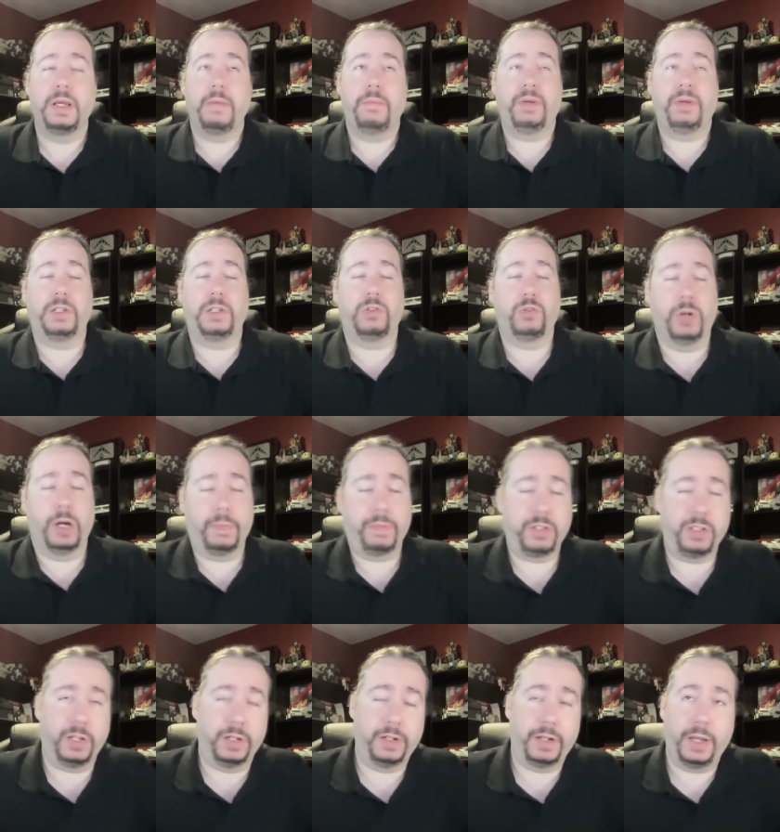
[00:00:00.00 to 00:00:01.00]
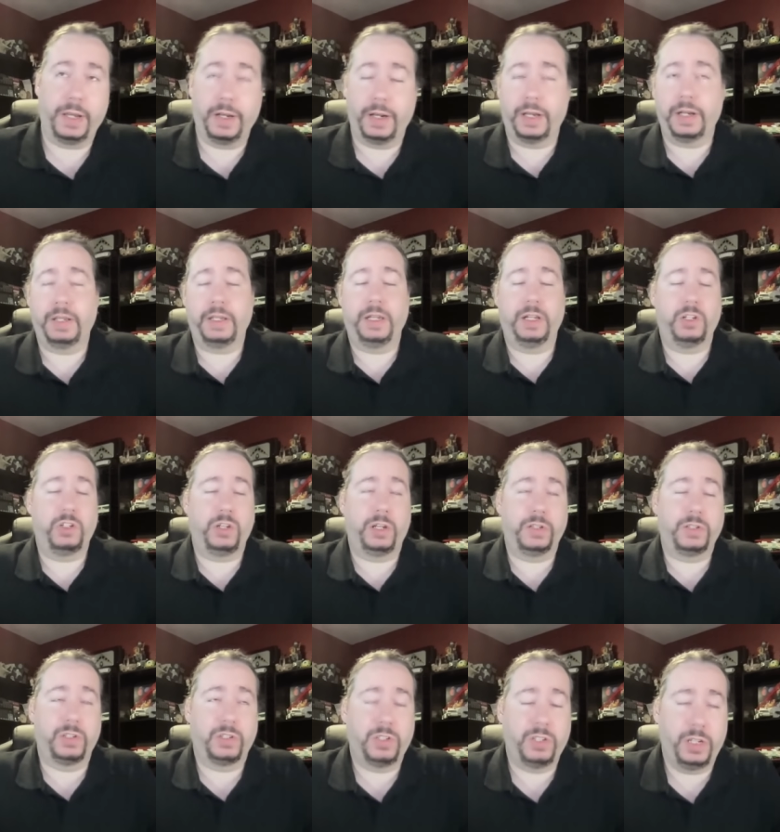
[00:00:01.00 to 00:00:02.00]
because it dropped Sunday and I didn't get a
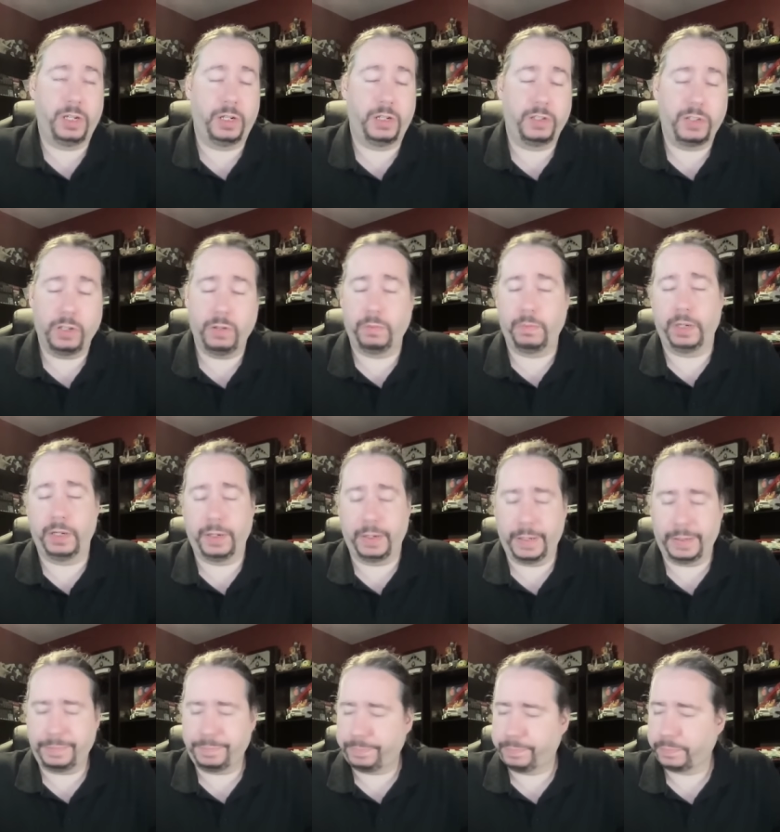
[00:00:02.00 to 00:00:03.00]
chance to see it until Monday.